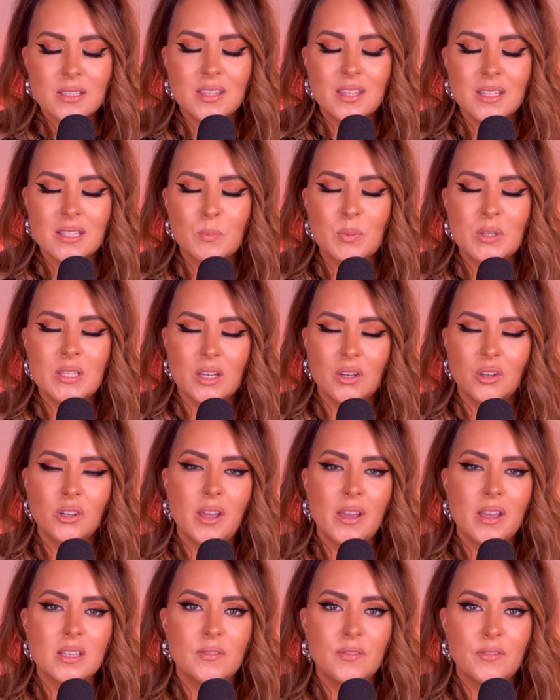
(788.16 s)
this particular
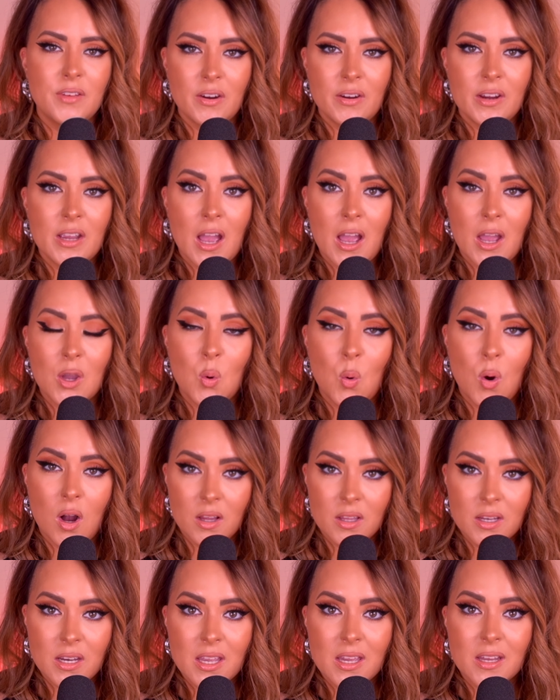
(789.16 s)
light is very high
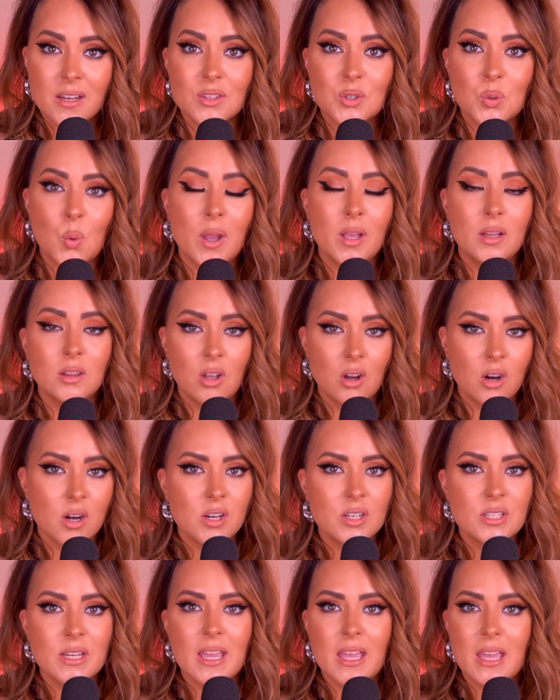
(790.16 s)
quality and it's quite
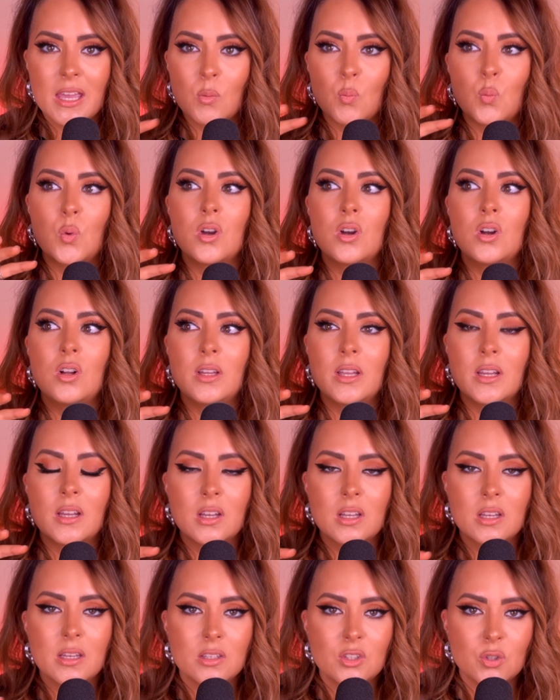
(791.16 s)
large, it will
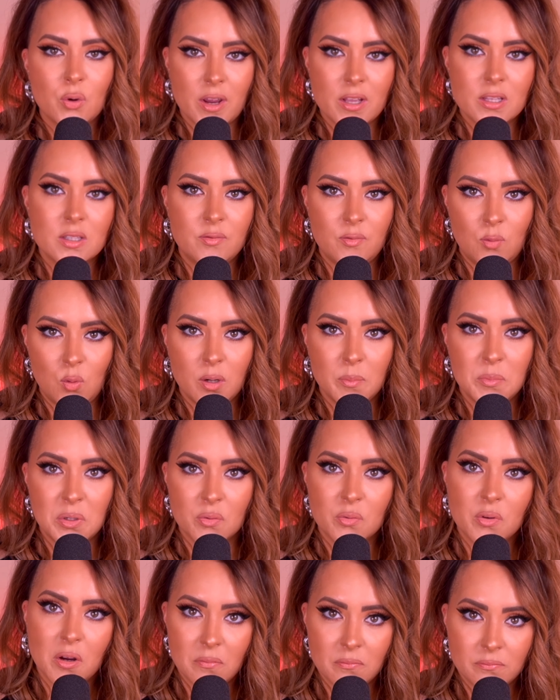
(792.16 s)
transform
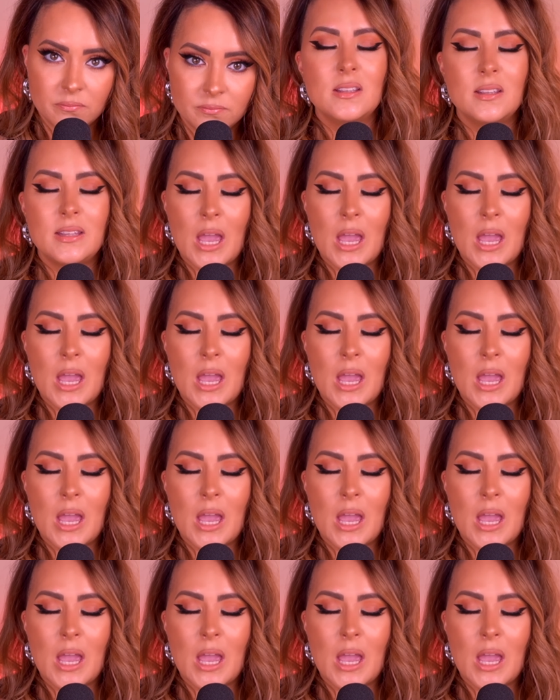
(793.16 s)
your room.